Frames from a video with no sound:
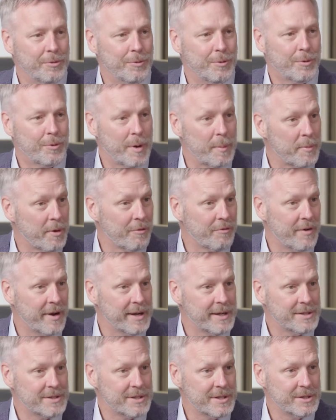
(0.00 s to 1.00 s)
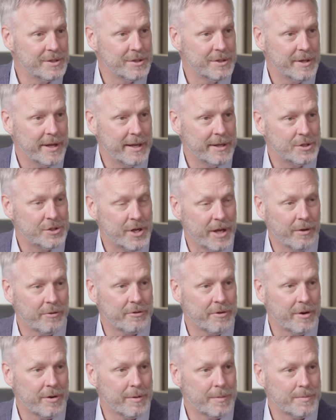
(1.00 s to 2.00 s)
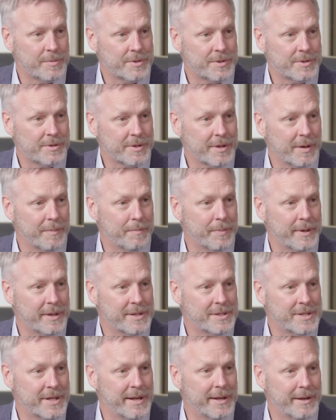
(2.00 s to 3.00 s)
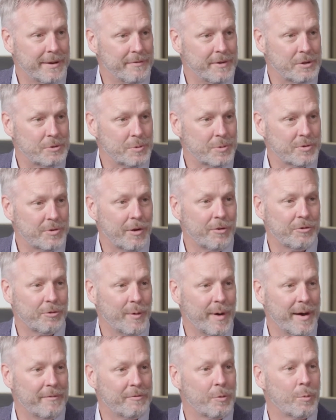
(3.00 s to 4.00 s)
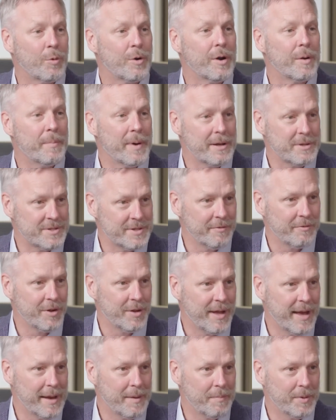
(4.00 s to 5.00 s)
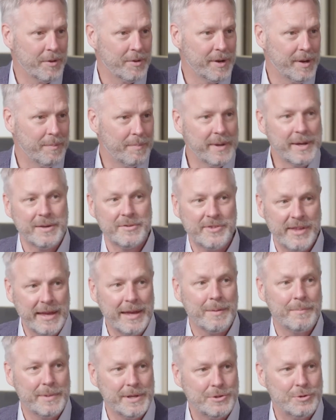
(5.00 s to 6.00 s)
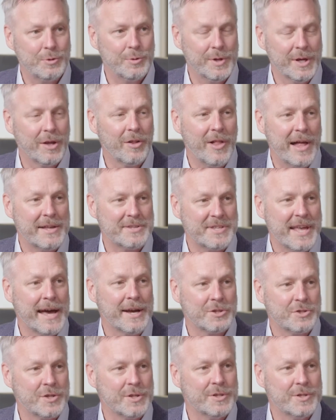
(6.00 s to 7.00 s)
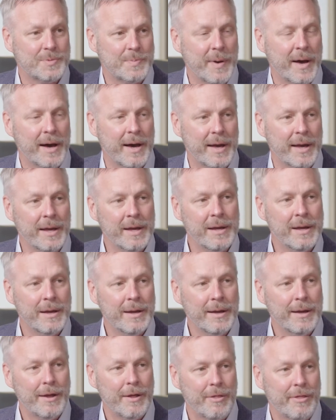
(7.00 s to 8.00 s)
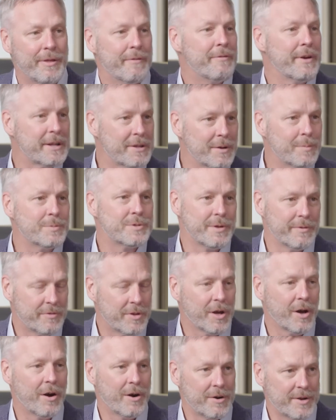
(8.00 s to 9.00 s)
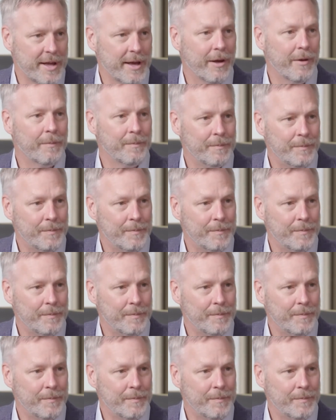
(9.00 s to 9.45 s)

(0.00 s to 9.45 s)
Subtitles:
criminal fines and jail terms, companies and individuals also have to worry about civil liability because they can be sued in class actions by the victims of the cartel.